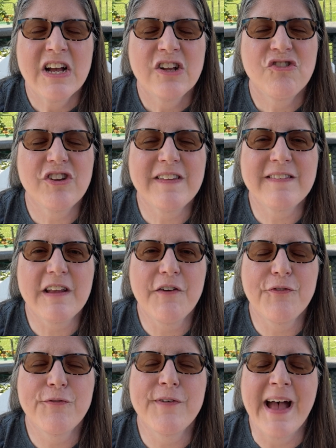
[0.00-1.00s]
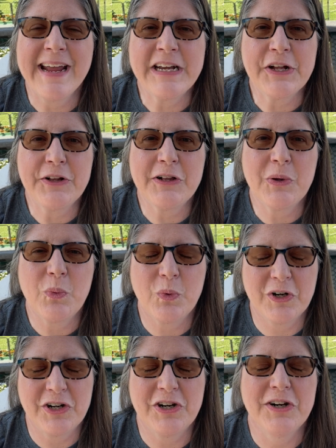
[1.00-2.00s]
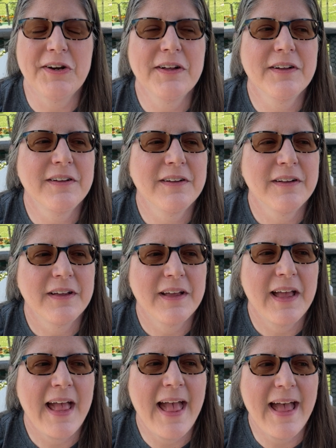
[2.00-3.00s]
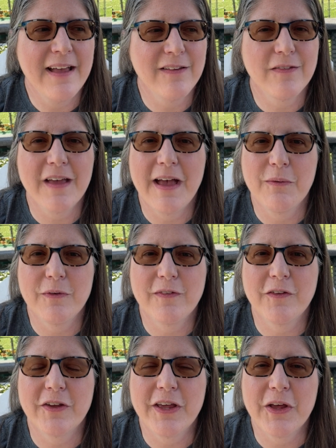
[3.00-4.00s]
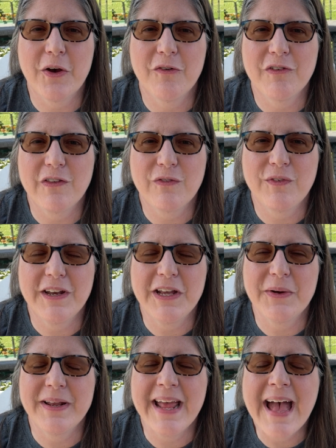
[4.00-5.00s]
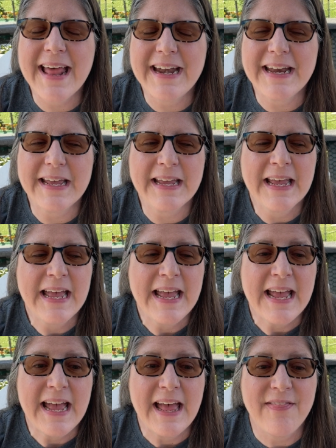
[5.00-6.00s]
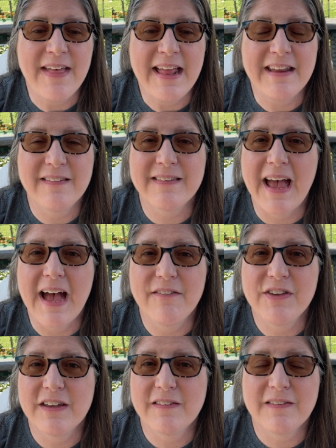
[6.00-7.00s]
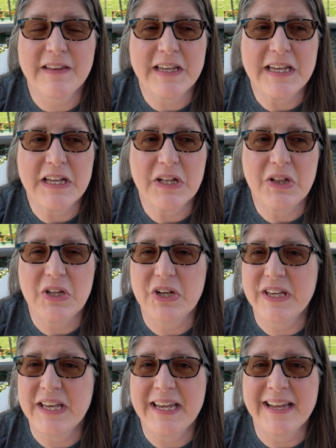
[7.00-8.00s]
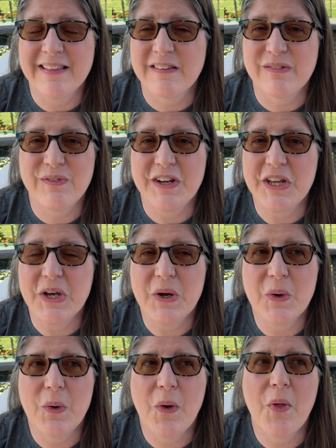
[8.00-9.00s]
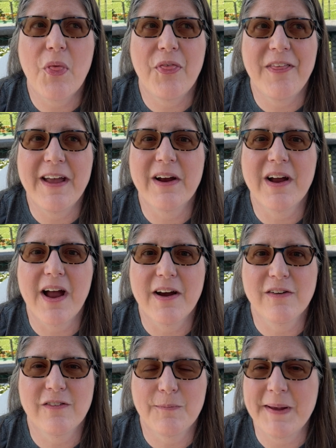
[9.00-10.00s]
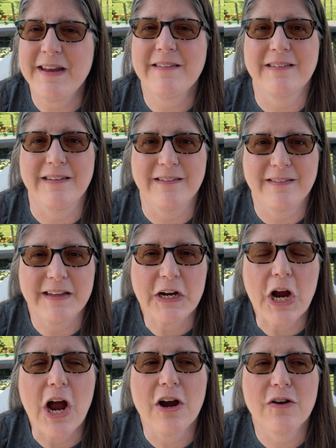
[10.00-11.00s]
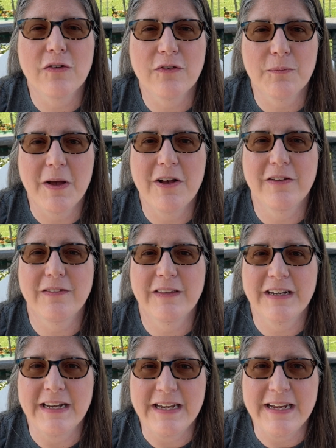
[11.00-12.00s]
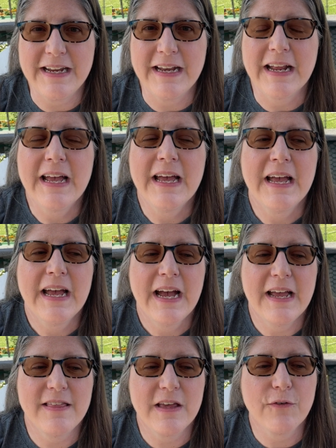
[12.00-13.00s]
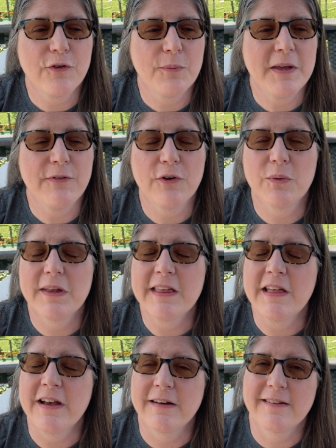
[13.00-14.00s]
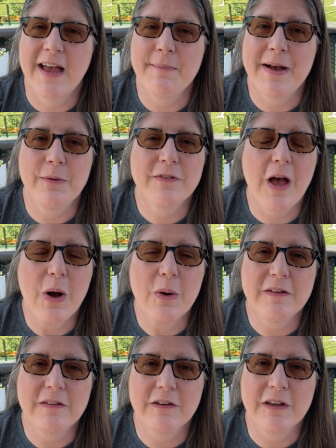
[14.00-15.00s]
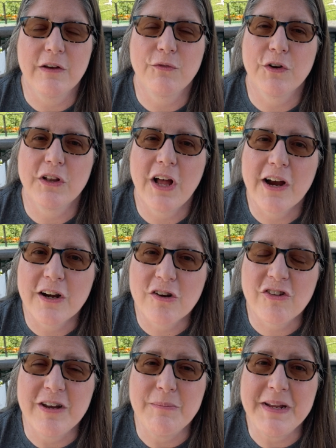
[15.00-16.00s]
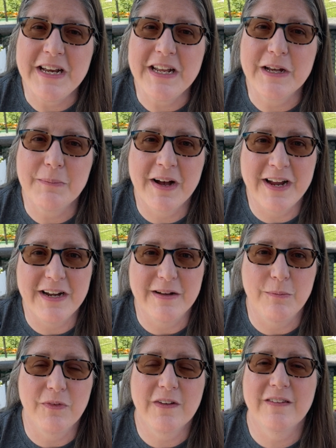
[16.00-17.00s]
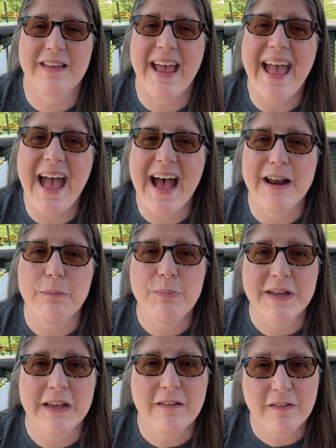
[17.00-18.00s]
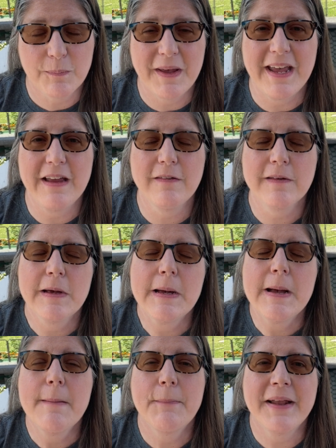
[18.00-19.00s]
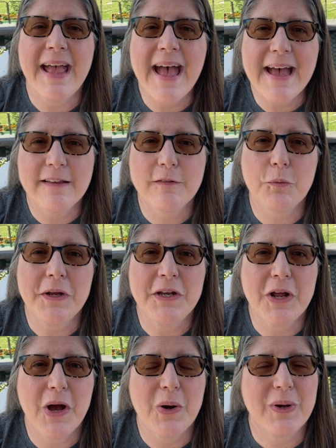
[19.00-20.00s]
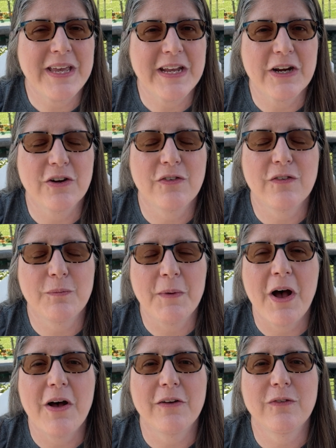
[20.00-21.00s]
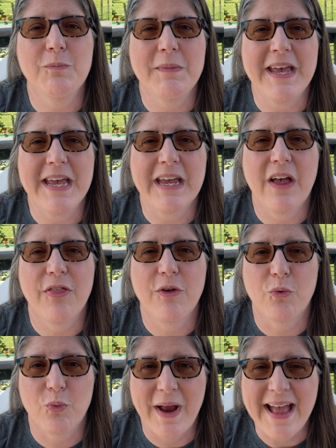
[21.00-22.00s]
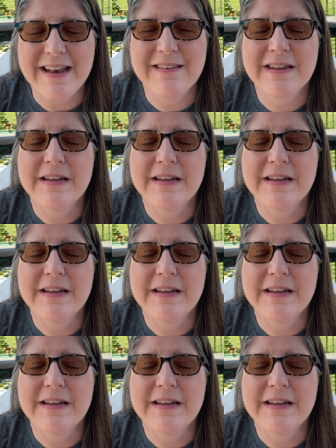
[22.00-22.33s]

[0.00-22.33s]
Just a final word as I was looking over this video and editing, and that is obviously looking at this video, there are spaces, there are smalls that I need. I think for me, for a really long time, I was always looking for large and medium items because I had a big space, but as we know here, smalls make the rent.